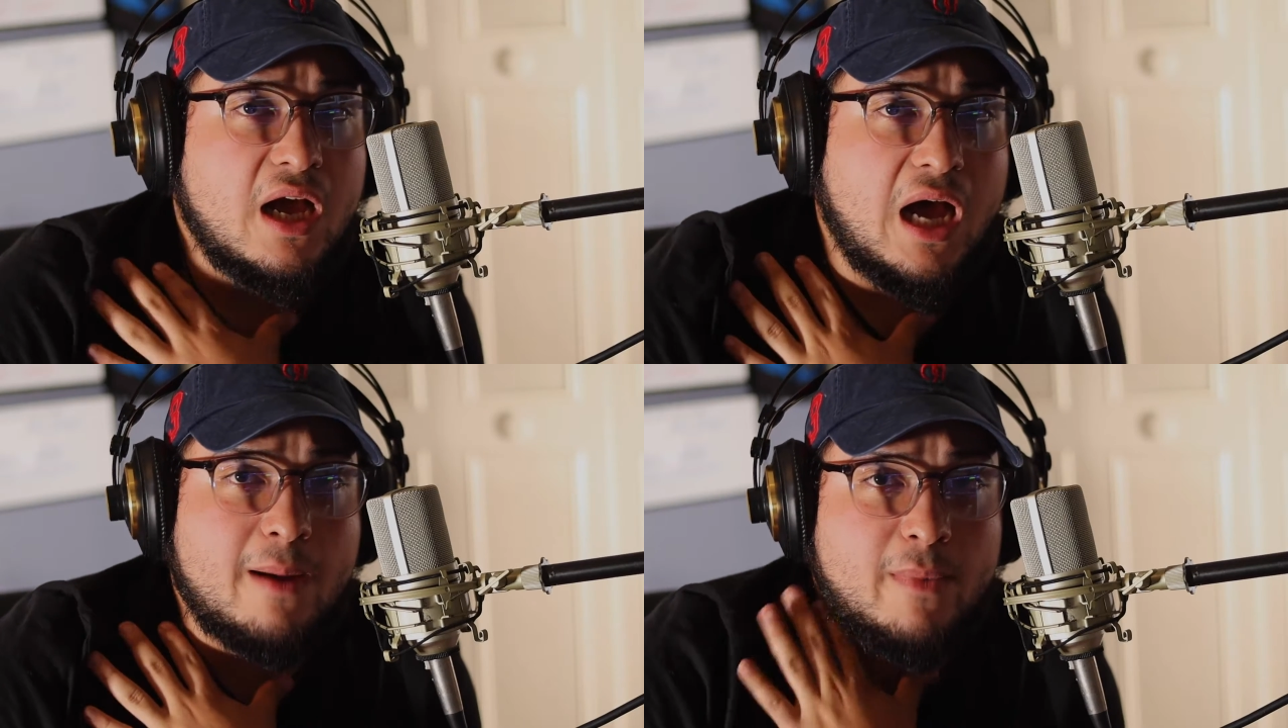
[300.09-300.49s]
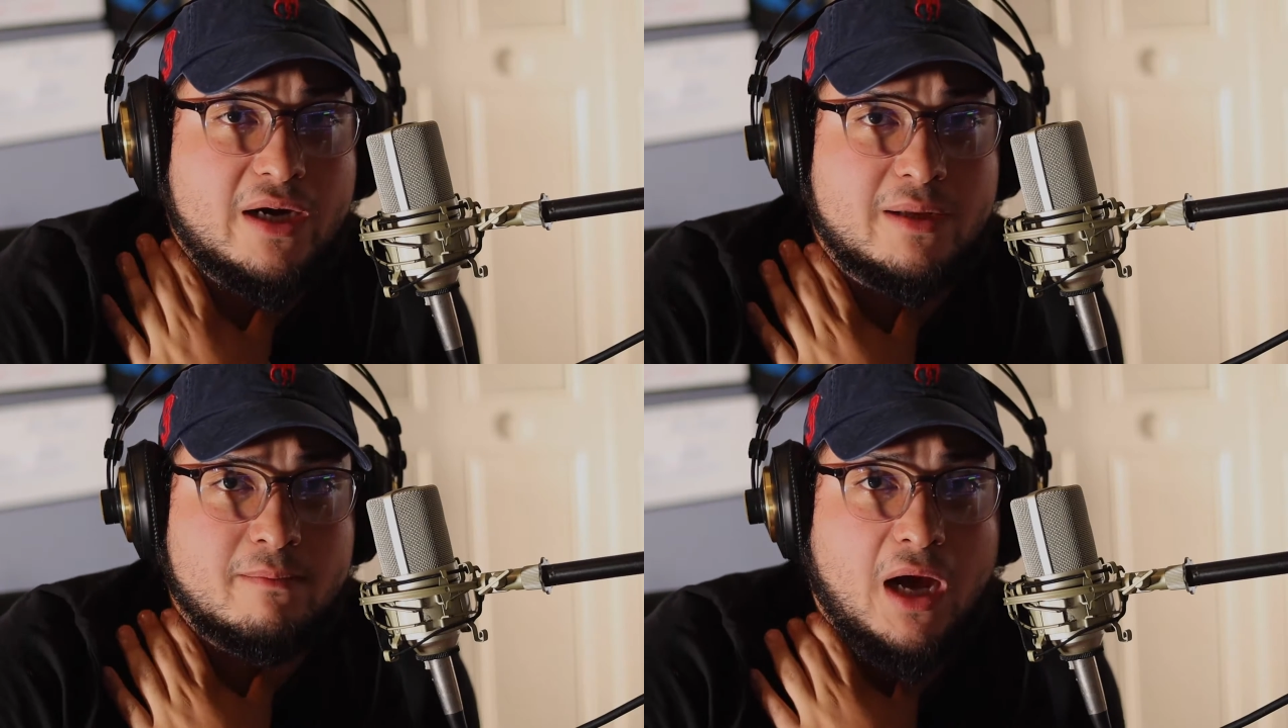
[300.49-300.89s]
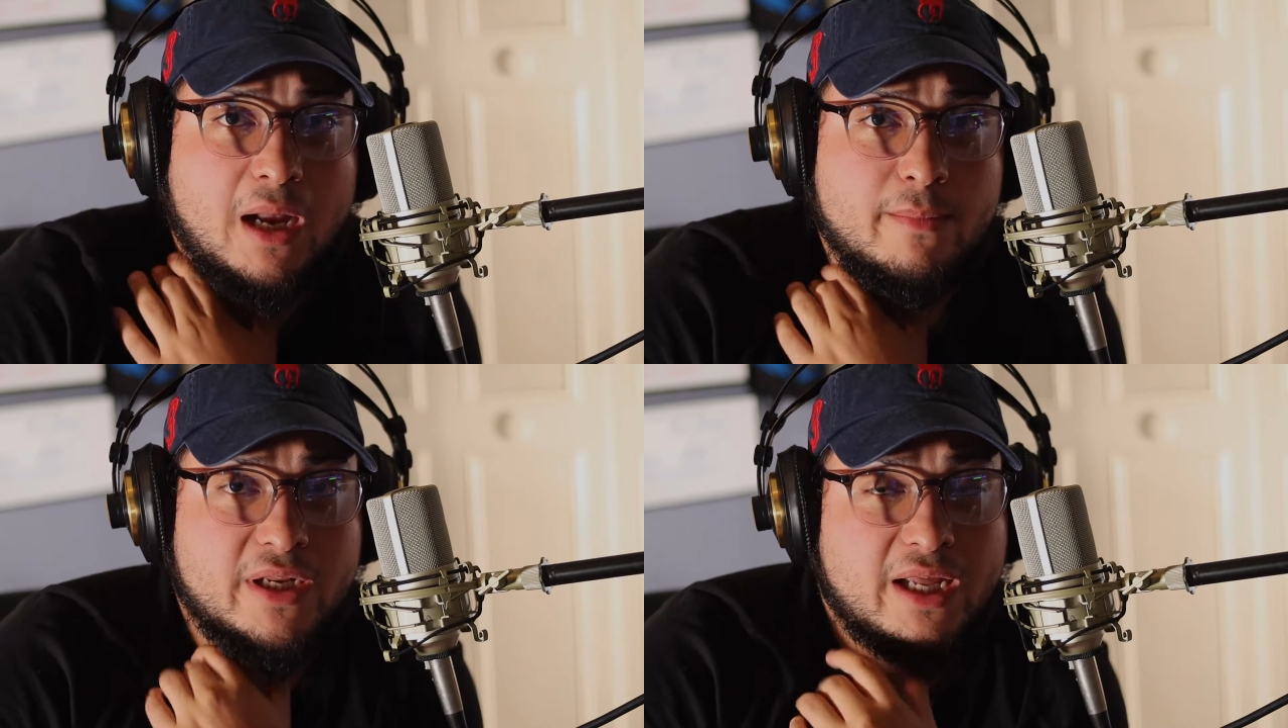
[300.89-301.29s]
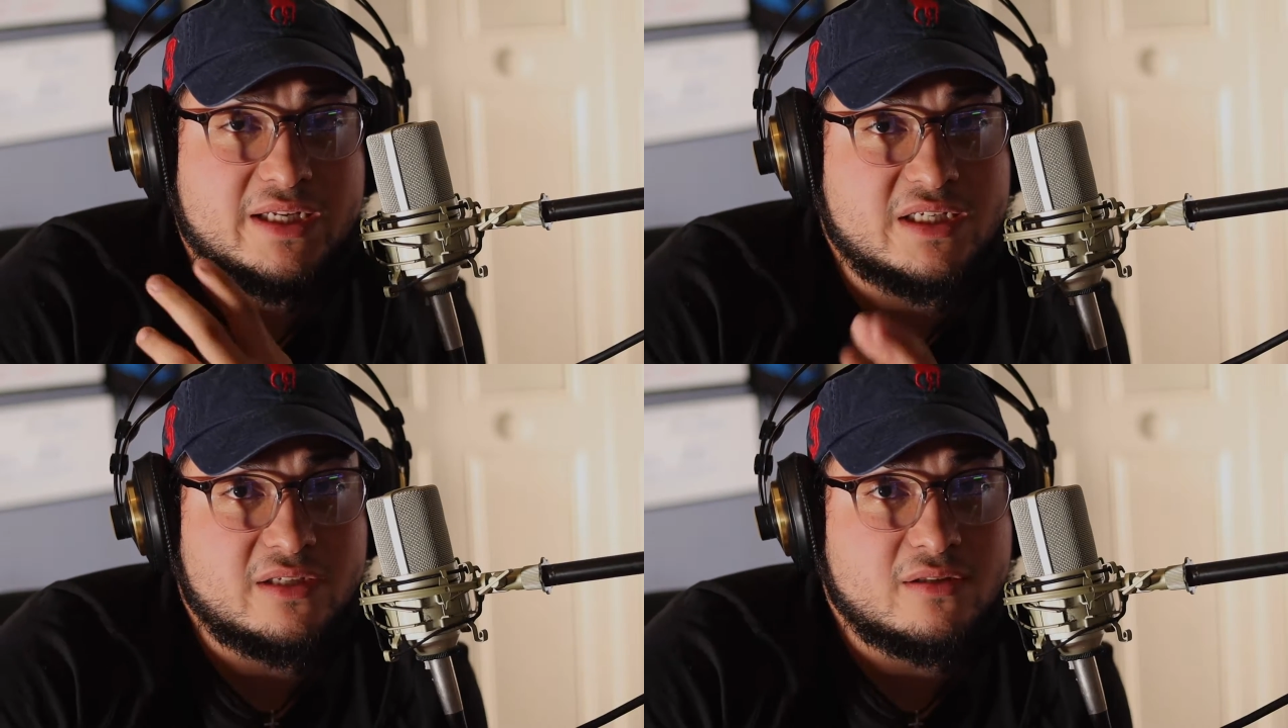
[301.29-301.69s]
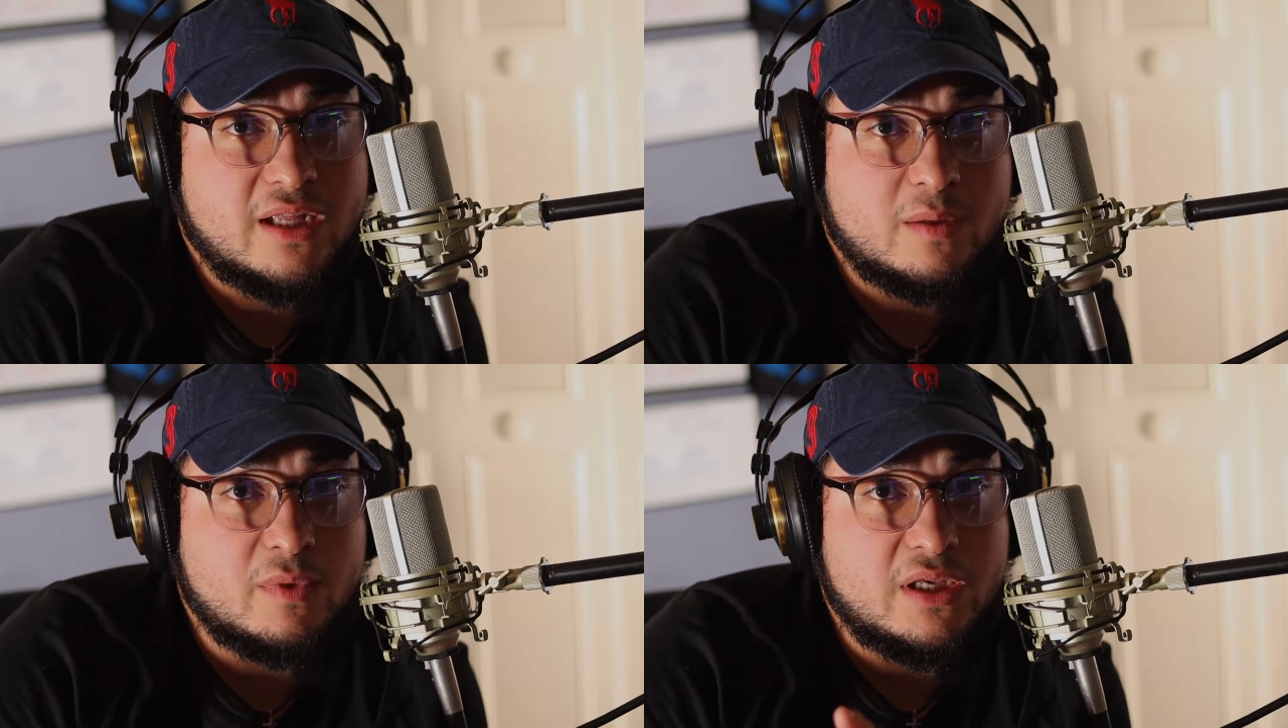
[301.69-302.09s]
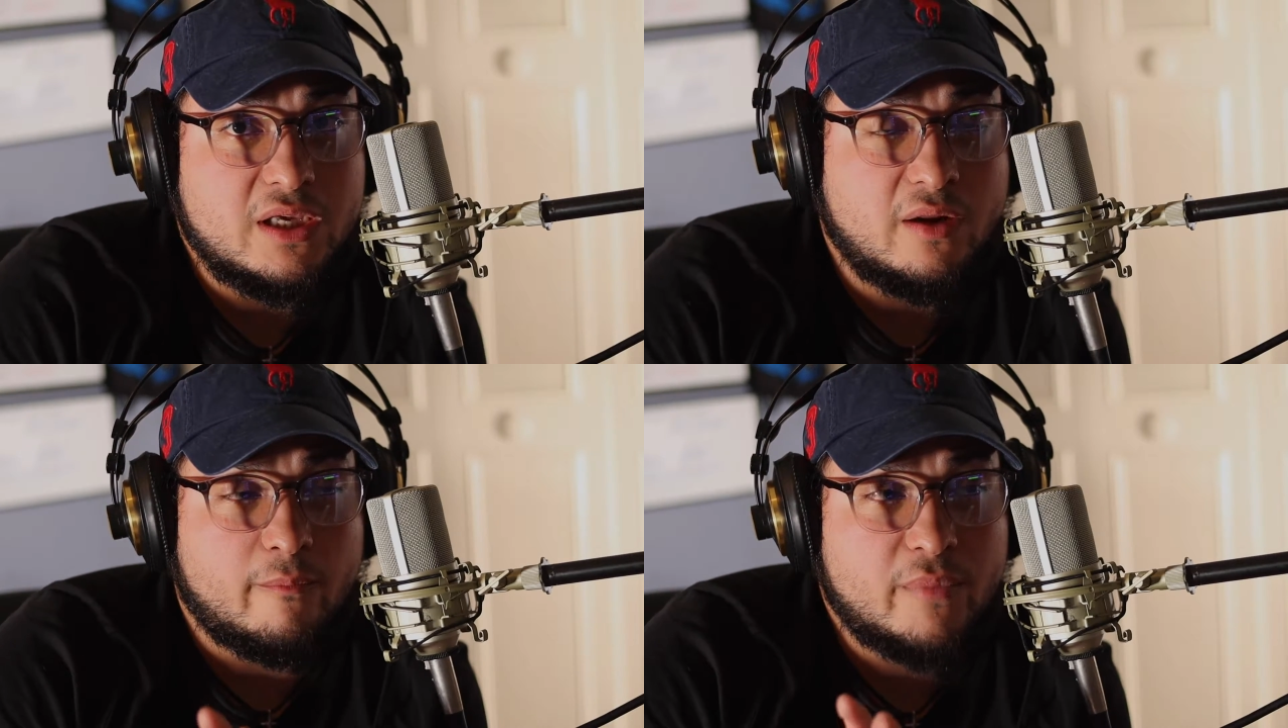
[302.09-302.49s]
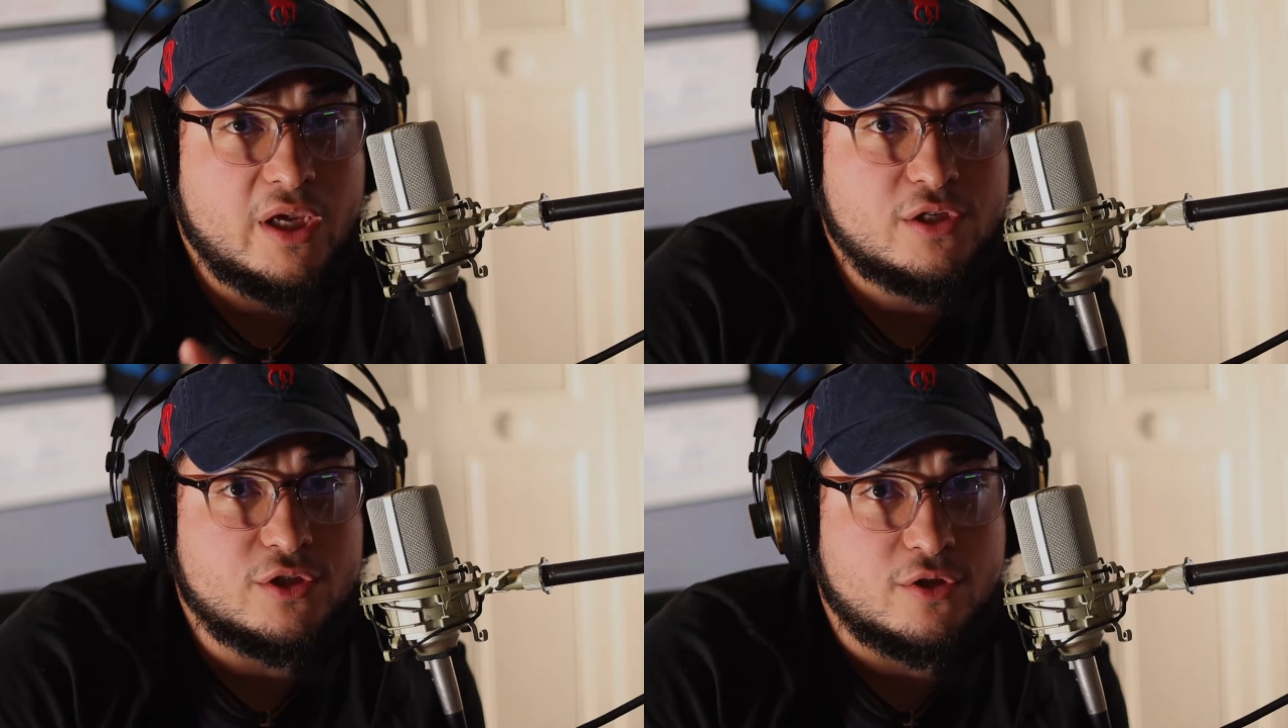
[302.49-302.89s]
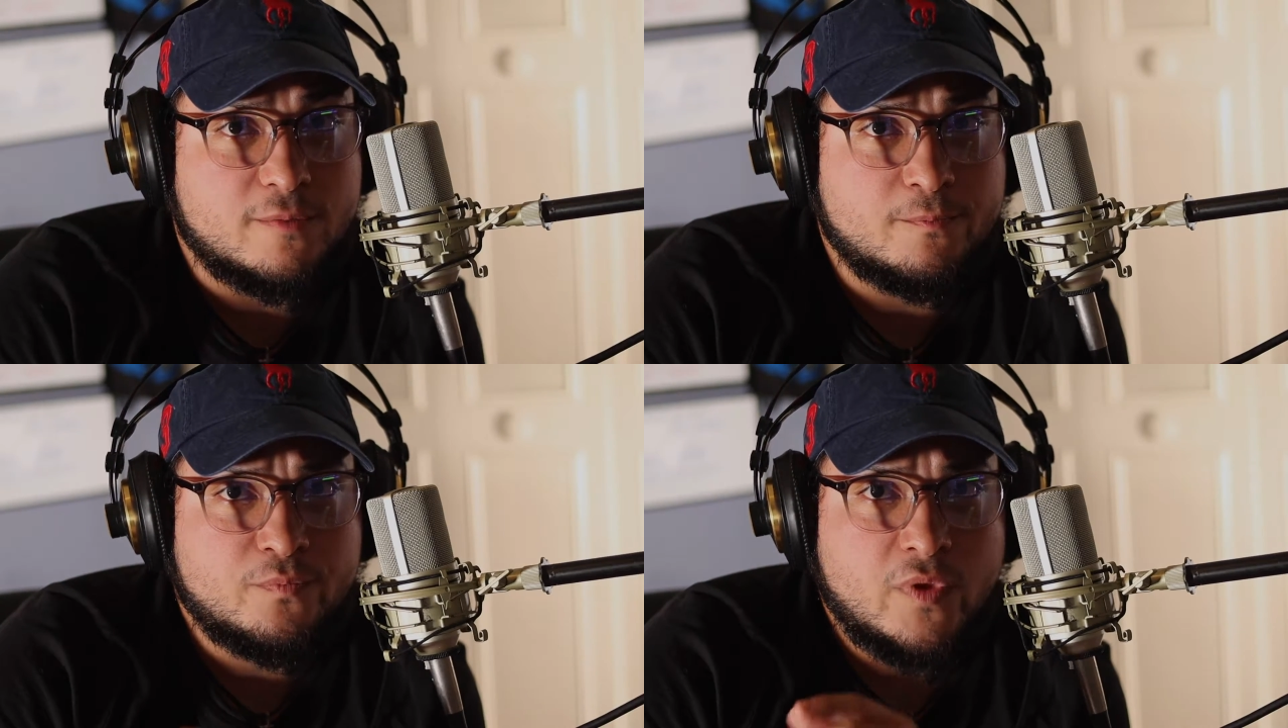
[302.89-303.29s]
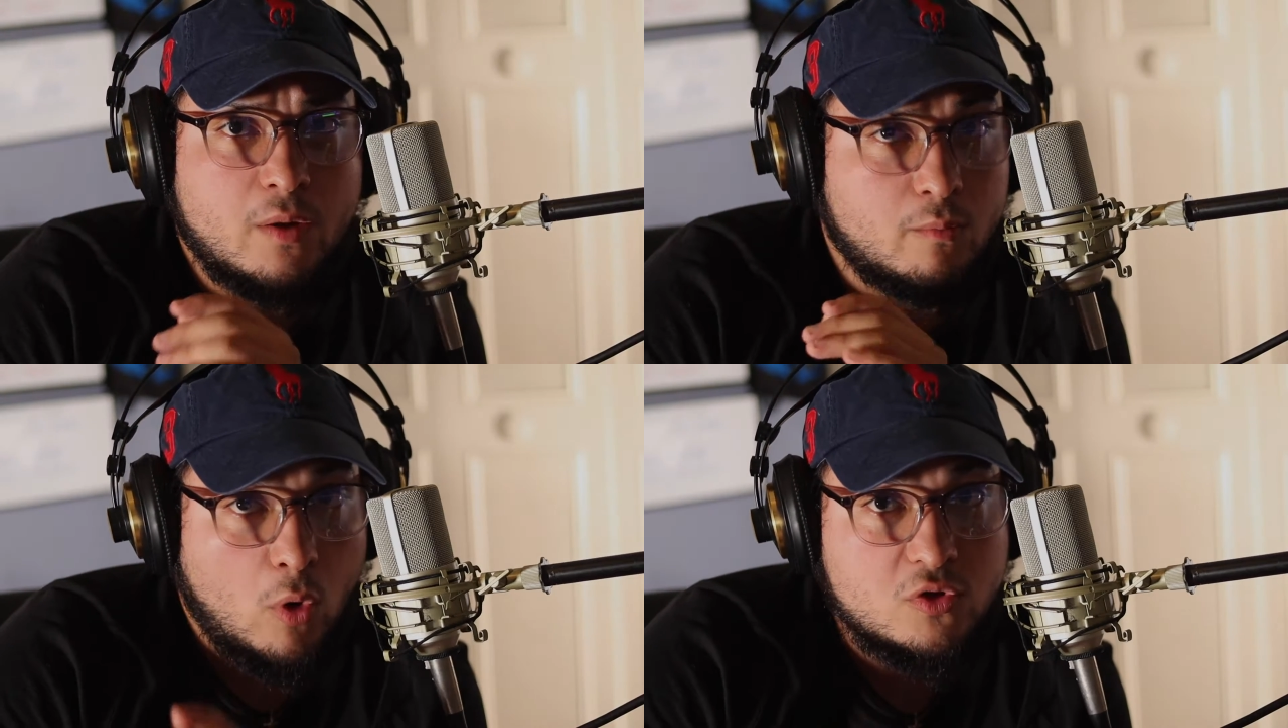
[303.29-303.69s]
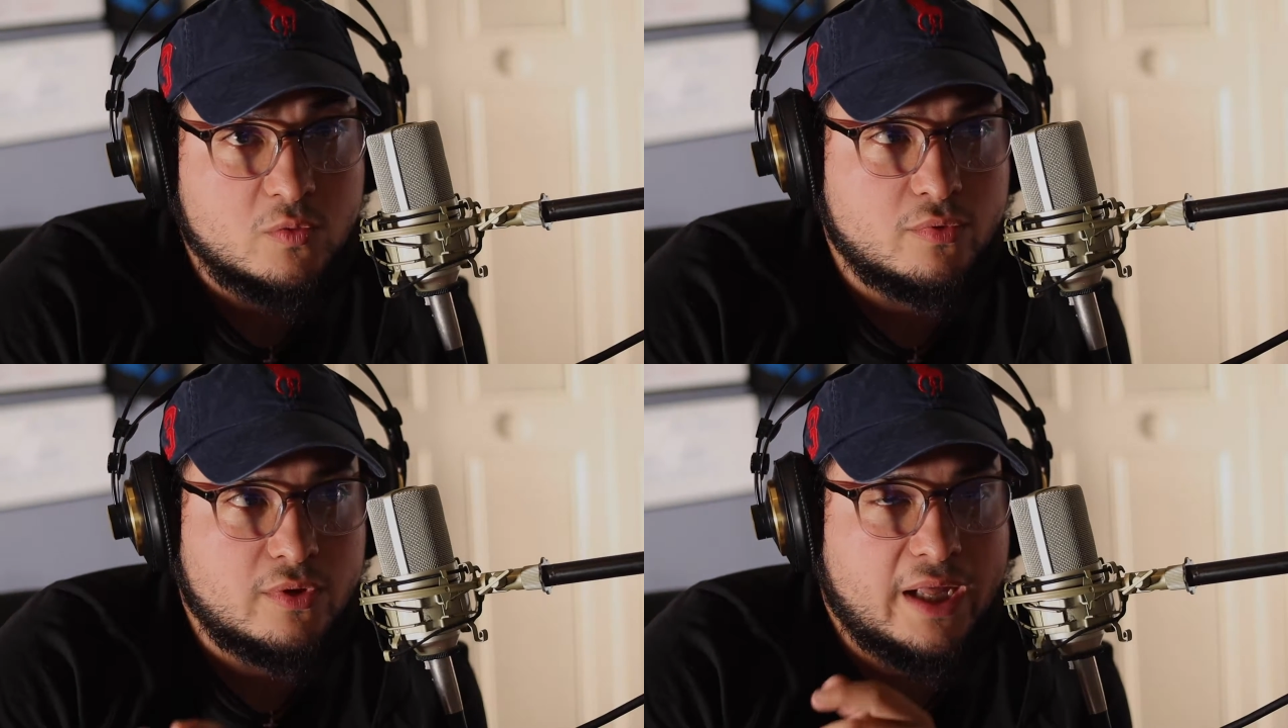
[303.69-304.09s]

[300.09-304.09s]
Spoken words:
I'm minding mine, but yet it's still letting me get a picture, multiple